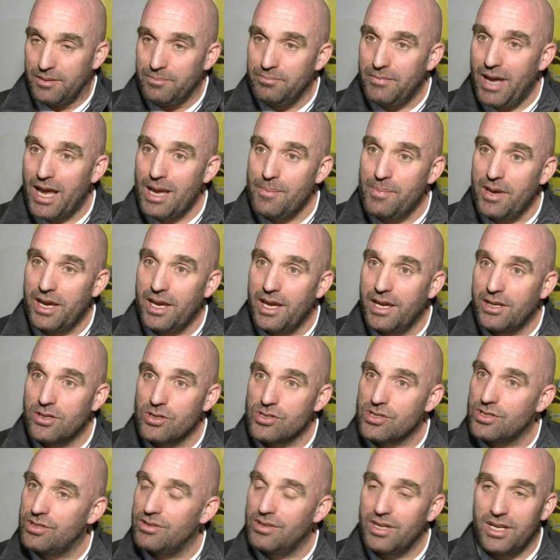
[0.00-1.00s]
maybe it
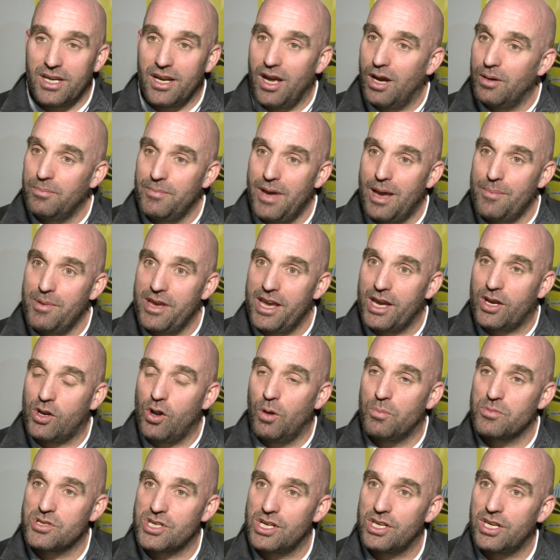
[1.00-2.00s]
doesn't, you know, maybe it
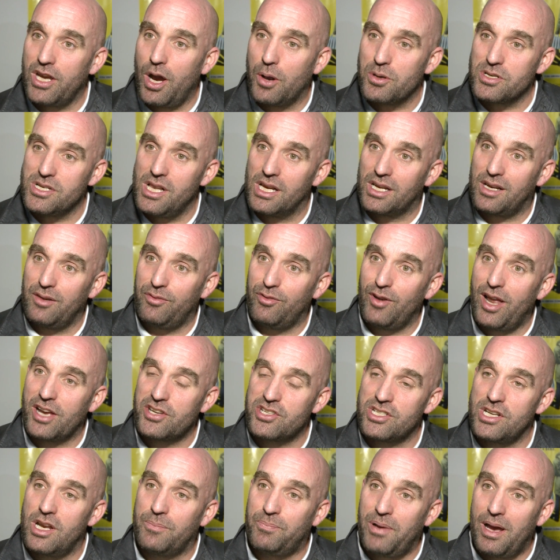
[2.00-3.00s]
comes and goes like a
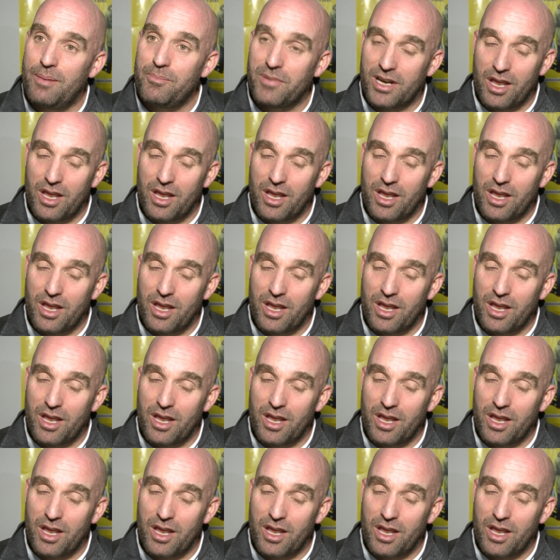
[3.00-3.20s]
flash in a pan.